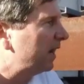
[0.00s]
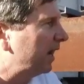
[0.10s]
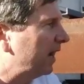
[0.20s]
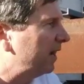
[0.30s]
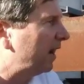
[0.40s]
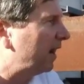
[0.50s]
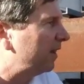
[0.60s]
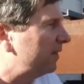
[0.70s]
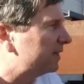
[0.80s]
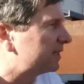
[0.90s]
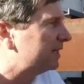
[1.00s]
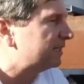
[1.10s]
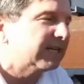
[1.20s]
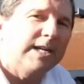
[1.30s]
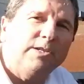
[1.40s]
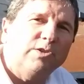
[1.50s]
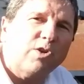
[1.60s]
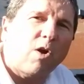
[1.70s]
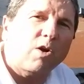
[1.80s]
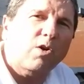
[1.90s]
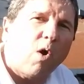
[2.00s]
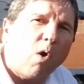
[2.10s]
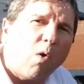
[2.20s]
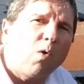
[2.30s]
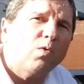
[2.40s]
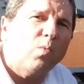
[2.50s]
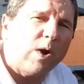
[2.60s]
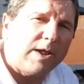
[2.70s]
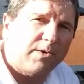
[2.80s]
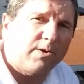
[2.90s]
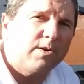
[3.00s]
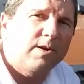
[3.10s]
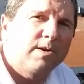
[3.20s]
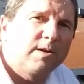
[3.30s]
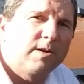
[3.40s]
and this continues our cold weather